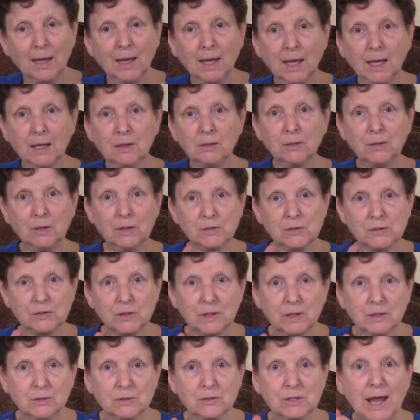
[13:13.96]
And this
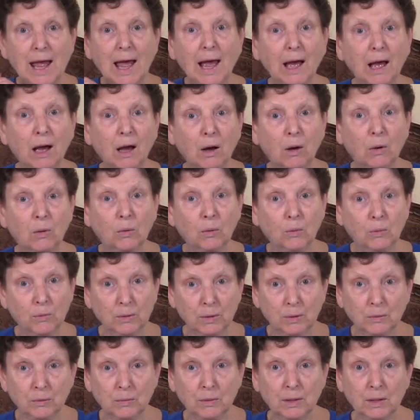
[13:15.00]
is how
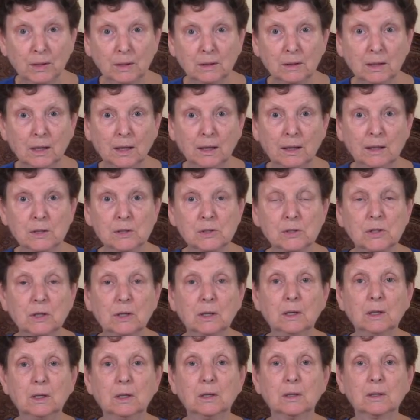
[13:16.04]
we realize
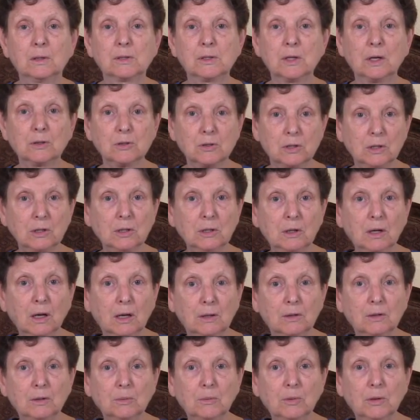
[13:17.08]

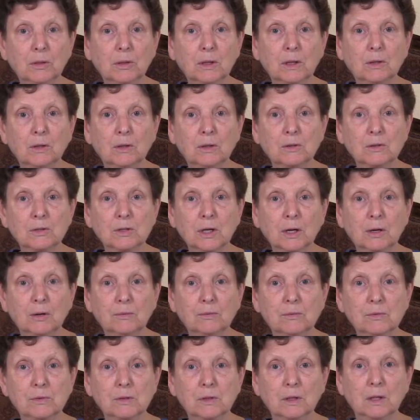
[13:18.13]
Satchitanandam within
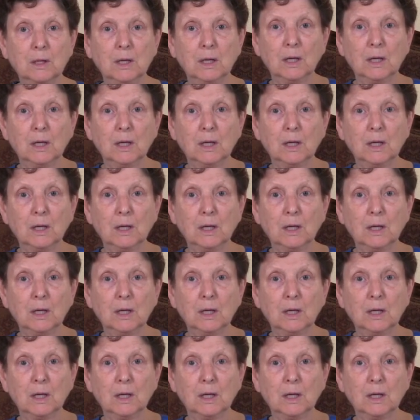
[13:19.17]
ourselves.